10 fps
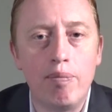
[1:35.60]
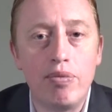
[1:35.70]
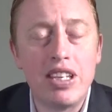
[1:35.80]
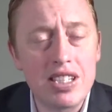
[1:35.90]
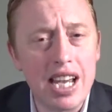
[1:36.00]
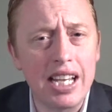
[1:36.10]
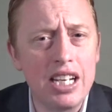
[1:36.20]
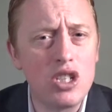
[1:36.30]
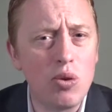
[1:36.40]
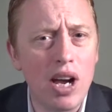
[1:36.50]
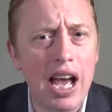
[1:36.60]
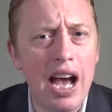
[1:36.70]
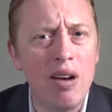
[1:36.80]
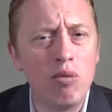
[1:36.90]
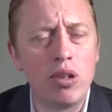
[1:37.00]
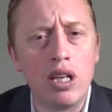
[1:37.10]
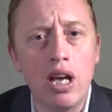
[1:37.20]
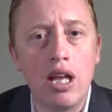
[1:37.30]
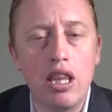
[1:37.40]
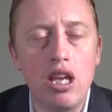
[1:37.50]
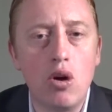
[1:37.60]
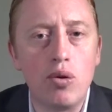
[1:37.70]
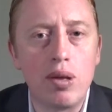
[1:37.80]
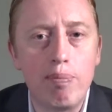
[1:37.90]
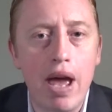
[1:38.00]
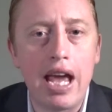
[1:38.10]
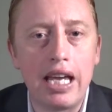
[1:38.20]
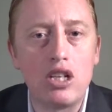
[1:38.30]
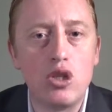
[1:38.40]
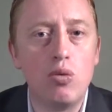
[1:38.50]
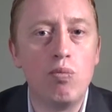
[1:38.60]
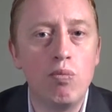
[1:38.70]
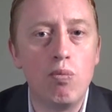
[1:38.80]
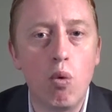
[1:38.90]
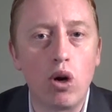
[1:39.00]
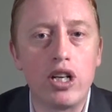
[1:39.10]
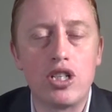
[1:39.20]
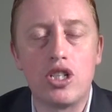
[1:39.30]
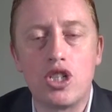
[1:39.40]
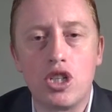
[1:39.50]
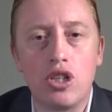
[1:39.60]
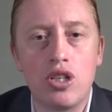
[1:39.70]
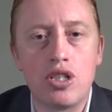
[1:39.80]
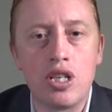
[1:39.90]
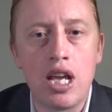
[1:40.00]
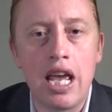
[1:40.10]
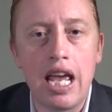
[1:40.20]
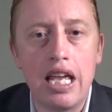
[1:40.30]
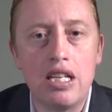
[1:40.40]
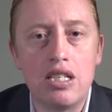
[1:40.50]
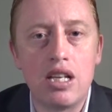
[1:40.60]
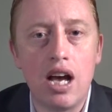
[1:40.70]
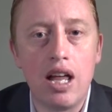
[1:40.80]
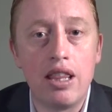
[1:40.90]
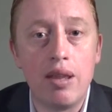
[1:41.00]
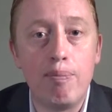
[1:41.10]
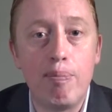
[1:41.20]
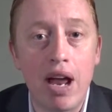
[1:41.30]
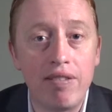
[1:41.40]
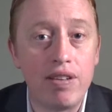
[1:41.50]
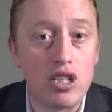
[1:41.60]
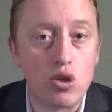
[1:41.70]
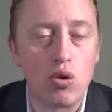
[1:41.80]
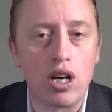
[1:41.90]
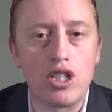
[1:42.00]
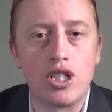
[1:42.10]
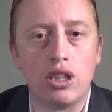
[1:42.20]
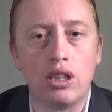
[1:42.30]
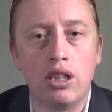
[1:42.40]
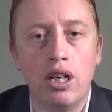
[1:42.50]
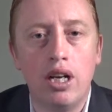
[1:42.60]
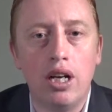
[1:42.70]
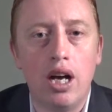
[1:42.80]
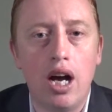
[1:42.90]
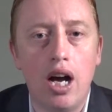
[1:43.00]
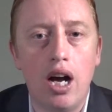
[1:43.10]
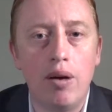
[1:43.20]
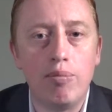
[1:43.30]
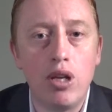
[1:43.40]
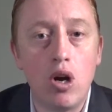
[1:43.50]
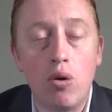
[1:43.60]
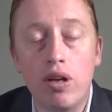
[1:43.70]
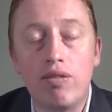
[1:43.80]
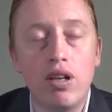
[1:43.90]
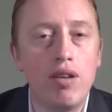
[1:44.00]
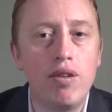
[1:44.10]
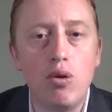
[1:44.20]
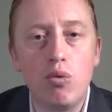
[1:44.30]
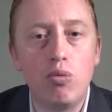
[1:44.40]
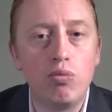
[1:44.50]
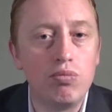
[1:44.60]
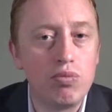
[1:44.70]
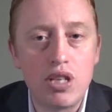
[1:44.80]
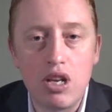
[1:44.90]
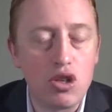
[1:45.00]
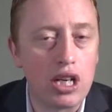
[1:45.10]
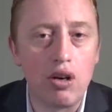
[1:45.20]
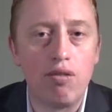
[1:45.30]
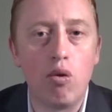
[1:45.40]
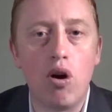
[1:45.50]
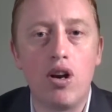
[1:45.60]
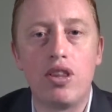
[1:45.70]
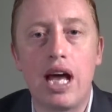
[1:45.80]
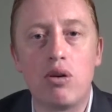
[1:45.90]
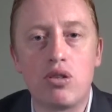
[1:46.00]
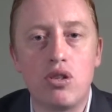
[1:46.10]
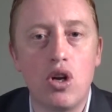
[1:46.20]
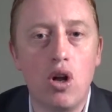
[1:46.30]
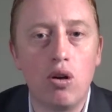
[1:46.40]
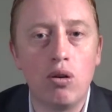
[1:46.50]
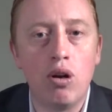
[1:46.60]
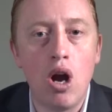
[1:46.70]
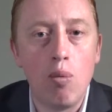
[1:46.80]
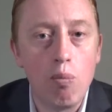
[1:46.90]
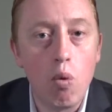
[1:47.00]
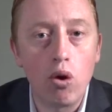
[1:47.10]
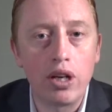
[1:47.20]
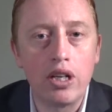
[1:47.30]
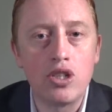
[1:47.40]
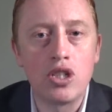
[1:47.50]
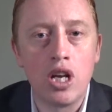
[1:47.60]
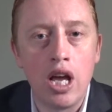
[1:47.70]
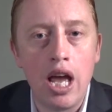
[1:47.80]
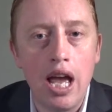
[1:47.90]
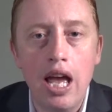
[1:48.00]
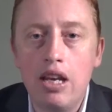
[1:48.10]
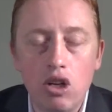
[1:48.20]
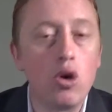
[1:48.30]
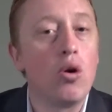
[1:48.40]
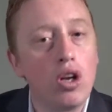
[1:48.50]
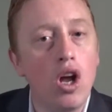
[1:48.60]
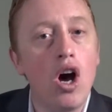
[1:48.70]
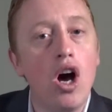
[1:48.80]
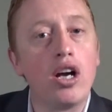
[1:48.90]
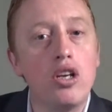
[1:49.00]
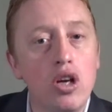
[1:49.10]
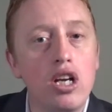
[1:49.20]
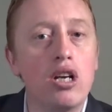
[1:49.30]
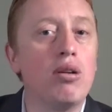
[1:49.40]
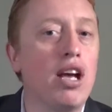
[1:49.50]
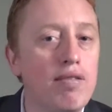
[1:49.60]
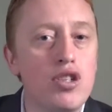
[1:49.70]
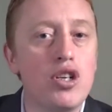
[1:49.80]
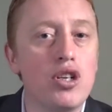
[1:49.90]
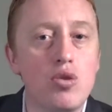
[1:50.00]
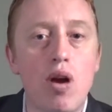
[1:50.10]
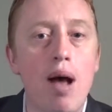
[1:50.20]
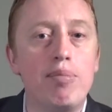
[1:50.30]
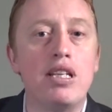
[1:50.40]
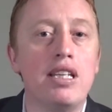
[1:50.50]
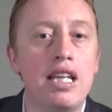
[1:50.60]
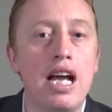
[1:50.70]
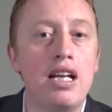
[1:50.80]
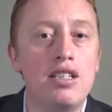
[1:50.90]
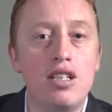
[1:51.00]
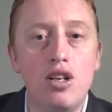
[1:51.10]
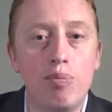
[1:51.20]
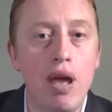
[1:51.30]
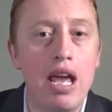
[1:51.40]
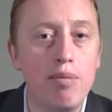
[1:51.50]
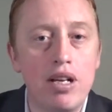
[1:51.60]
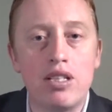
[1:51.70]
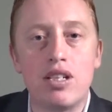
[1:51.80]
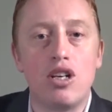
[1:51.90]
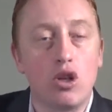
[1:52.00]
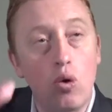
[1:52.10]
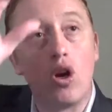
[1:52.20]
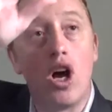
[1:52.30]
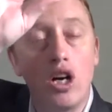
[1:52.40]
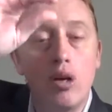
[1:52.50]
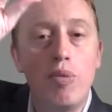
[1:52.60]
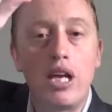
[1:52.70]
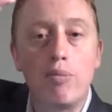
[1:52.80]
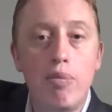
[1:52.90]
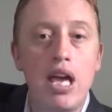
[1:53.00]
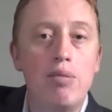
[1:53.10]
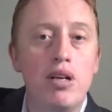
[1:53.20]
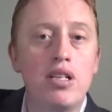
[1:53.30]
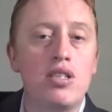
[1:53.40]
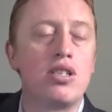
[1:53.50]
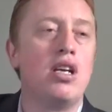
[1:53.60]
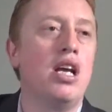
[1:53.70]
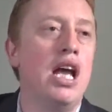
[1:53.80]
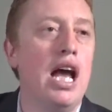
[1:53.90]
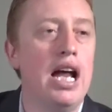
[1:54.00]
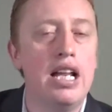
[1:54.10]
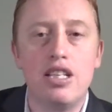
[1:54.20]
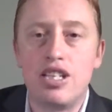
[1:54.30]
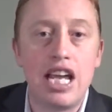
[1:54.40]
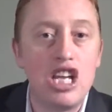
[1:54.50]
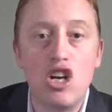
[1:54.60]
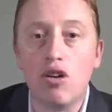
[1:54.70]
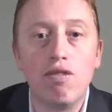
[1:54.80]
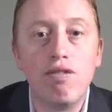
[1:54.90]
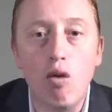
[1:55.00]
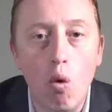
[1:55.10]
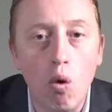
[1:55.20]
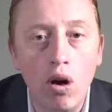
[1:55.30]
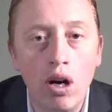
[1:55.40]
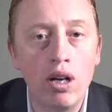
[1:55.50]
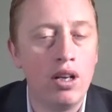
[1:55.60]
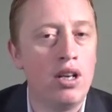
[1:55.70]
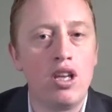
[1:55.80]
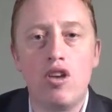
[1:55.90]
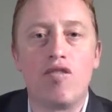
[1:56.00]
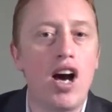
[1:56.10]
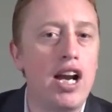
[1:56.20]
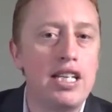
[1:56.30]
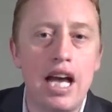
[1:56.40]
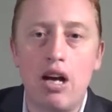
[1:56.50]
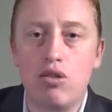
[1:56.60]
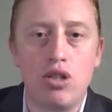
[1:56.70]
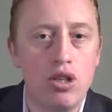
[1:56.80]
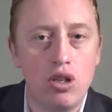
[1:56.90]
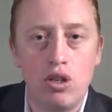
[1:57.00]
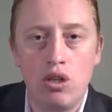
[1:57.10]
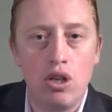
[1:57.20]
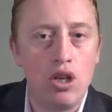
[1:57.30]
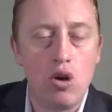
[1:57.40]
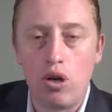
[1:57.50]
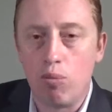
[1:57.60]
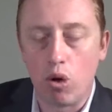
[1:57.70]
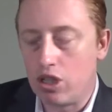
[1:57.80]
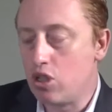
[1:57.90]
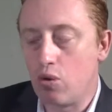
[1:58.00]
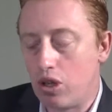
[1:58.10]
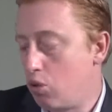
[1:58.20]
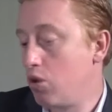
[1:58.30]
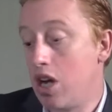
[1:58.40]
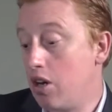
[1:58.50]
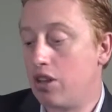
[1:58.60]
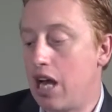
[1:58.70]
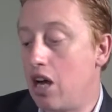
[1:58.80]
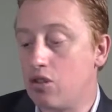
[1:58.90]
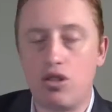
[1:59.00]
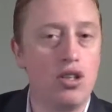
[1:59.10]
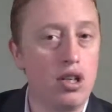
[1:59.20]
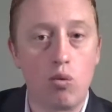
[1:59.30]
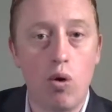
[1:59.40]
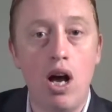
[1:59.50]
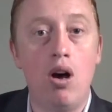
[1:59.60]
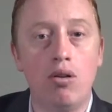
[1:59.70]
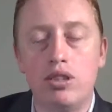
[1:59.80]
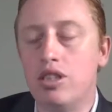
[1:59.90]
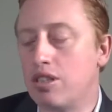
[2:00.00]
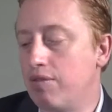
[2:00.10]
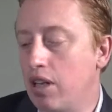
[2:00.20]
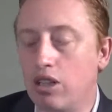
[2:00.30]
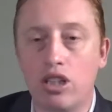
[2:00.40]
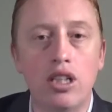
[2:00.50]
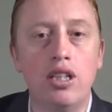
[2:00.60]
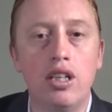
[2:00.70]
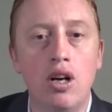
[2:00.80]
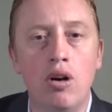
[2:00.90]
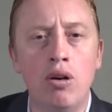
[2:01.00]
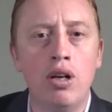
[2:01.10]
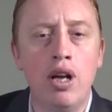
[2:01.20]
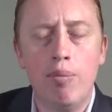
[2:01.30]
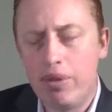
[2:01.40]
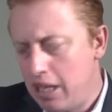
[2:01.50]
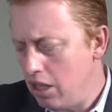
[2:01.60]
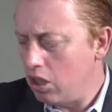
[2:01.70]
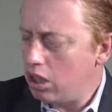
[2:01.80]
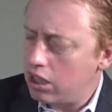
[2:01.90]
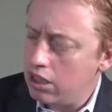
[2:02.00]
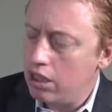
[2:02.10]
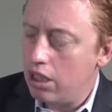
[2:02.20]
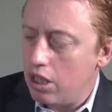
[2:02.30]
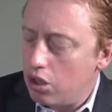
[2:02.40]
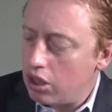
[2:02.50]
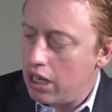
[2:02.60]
The second issue I have with the bank issue mortgage insurance is the benefit structure. If you say you took out a $400,000 mortgage and you're going along and you got your life insurance wrapped into your payments, and you're going along, you're making payments, and then say year 4 you've got it down to, your mortgage is only $300,000, you're like, wow, geez, I've done good, But then you look and you're looking